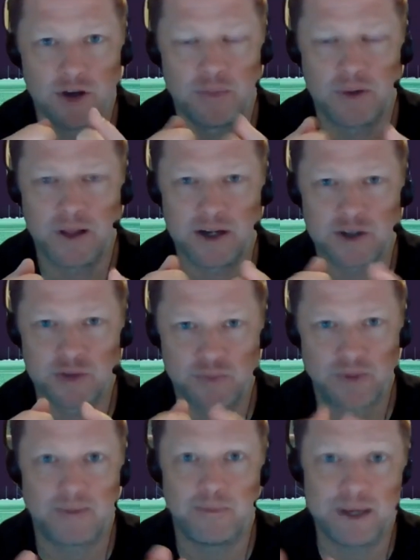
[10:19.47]
players
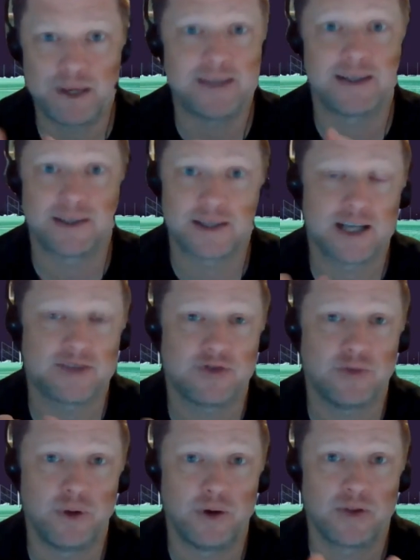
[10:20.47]
be successful
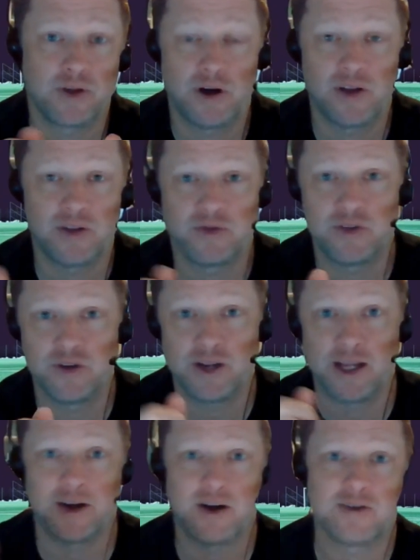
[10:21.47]
both on the field
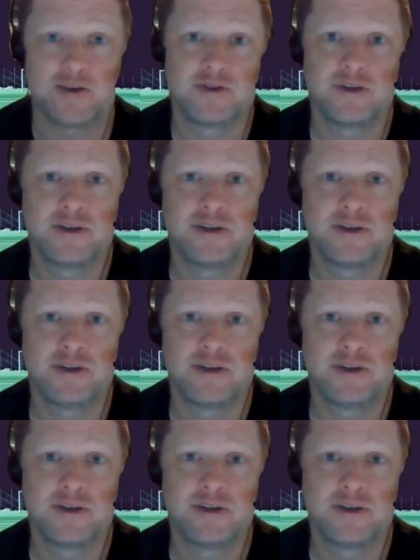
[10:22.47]
and off?